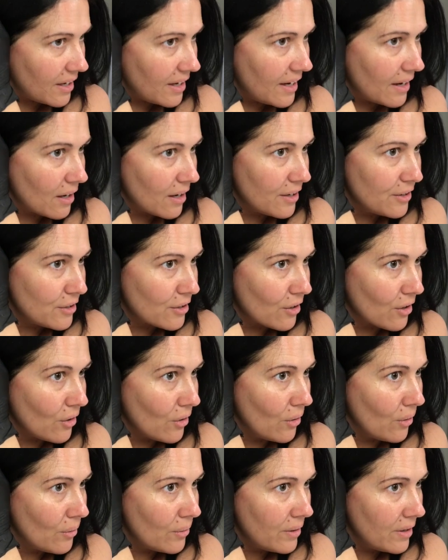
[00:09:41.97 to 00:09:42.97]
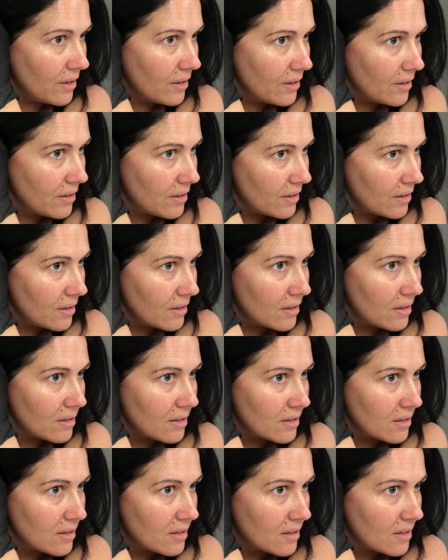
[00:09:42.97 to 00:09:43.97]
hair on your own
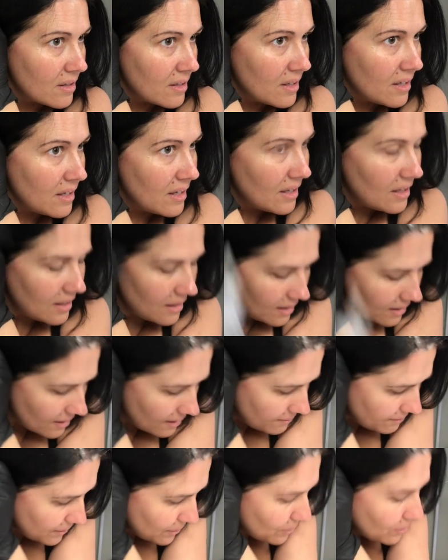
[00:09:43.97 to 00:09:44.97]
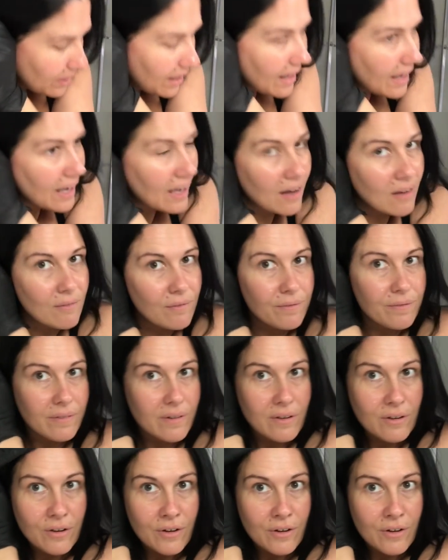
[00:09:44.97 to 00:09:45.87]
if you have